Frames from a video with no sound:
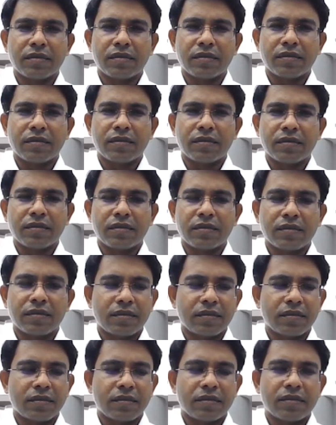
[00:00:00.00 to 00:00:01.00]

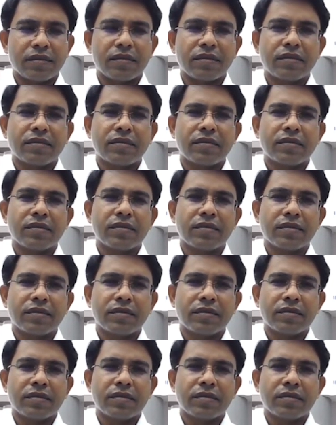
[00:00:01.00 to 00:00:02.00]

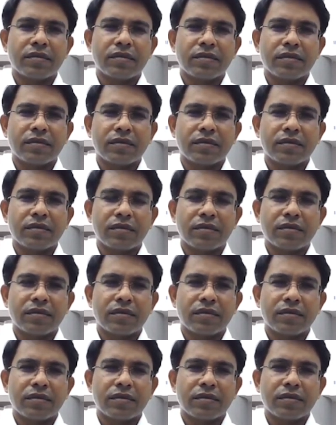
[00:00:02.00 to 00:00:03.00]

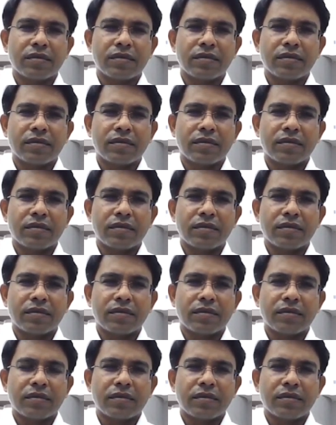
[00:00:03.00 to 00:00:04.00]

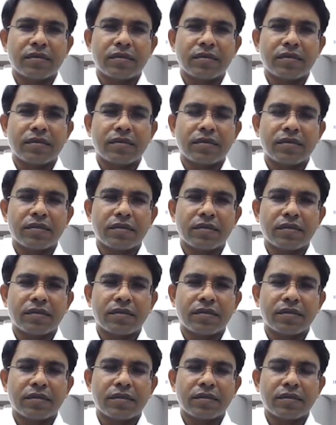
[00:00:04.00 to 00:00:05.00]

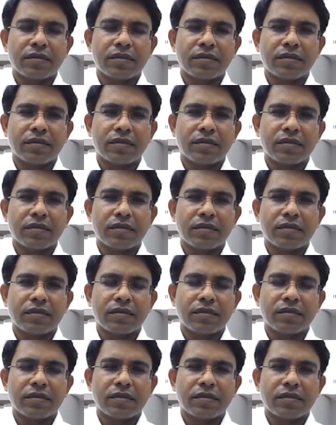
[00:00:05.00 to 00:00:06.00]

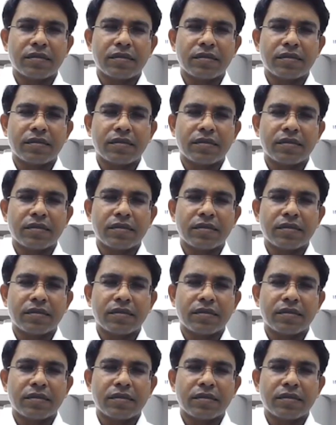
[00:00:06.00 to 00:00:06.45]
(silent)